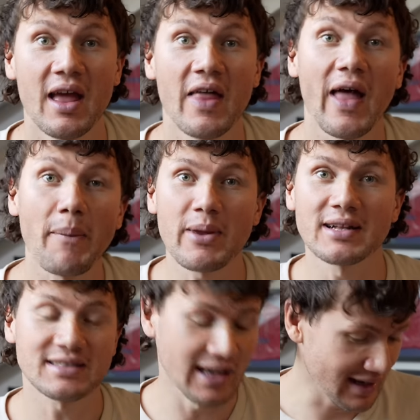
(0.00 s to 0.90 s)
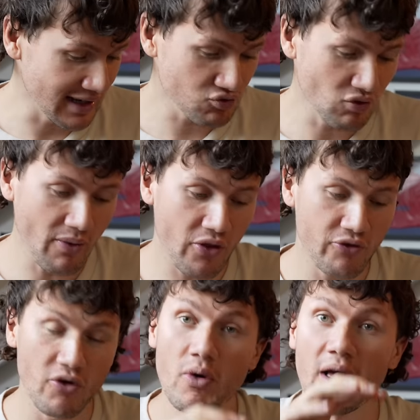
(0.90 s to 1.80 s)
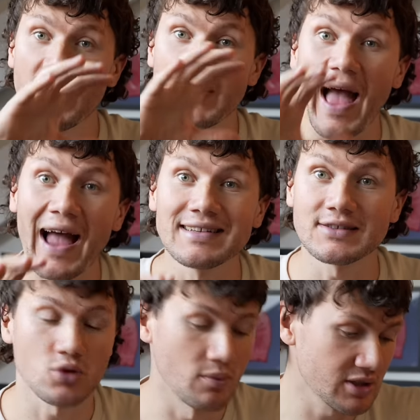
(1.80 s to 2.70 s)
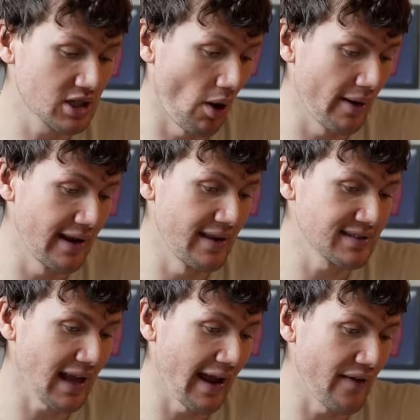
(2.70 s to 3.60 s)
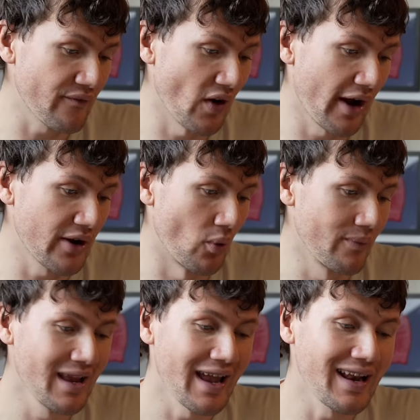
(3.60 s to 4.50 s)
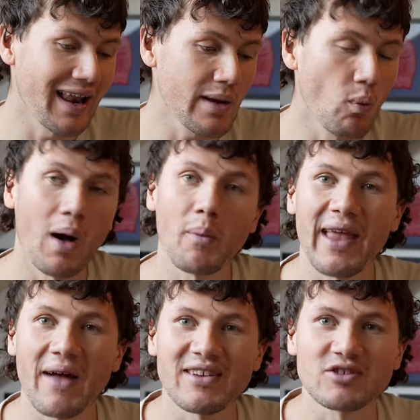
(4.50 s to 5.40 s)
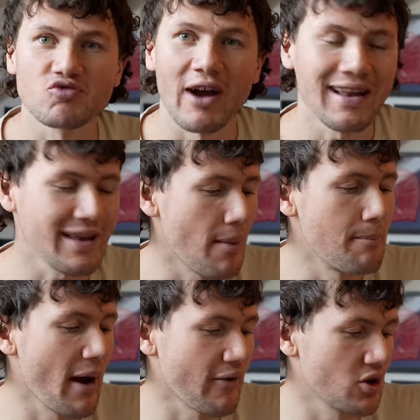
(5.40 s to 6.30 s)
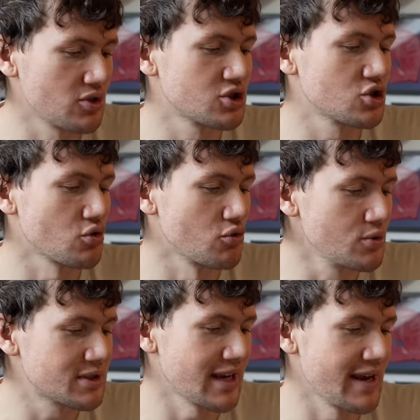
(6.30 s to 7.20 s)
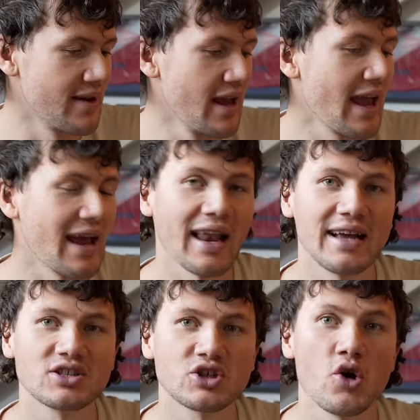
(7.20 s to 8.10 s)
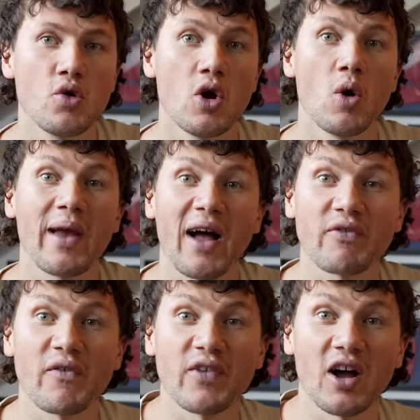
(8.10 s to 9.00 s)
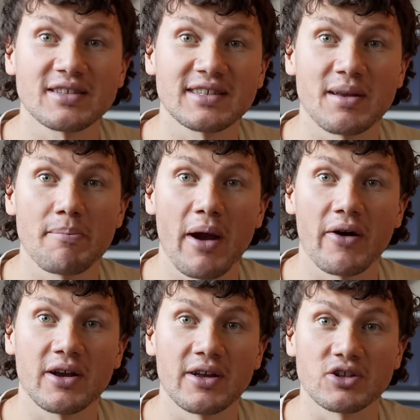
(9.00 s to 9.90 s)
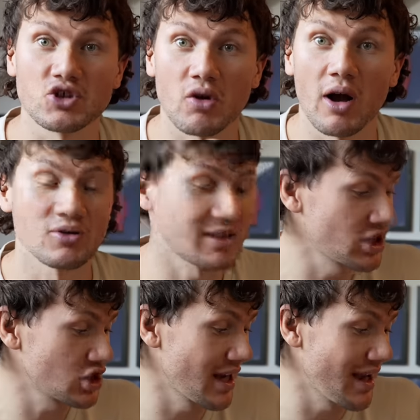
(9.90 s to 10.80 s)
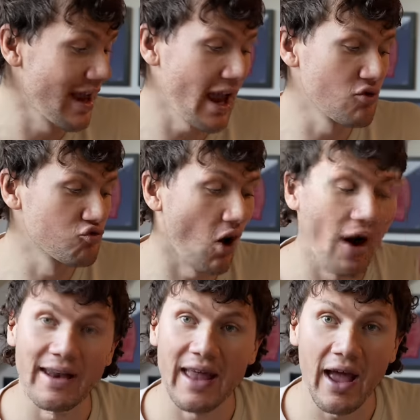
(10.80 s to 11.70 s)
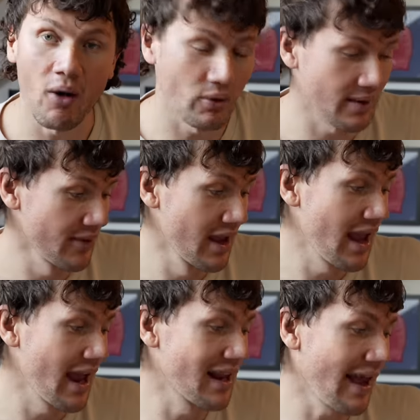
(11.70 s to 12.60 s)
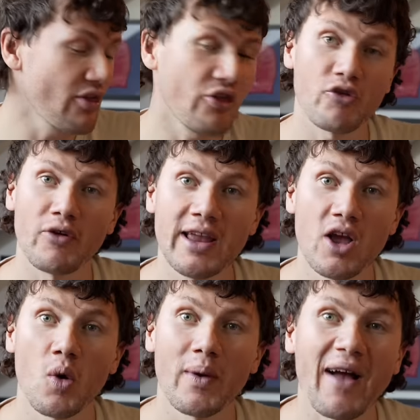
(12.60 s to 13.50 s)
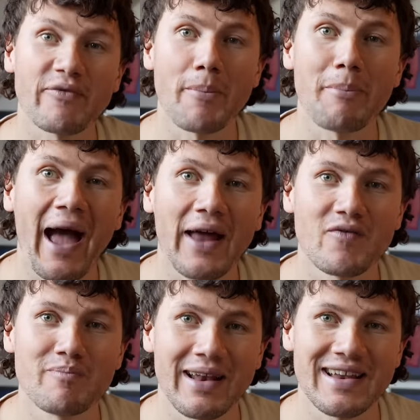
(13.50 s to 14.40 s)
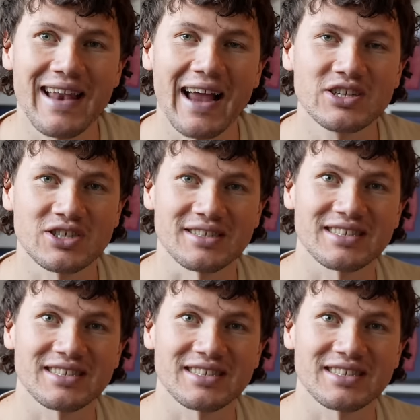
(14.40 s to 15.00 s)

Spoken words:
That being said, let's run through the eight swimmers going in this A final. In lane one, we have Israeli Merion Cheruti. In lane two, we have the fastest American at trials this year in Ryan Held. In lane three, we have the man of many nations,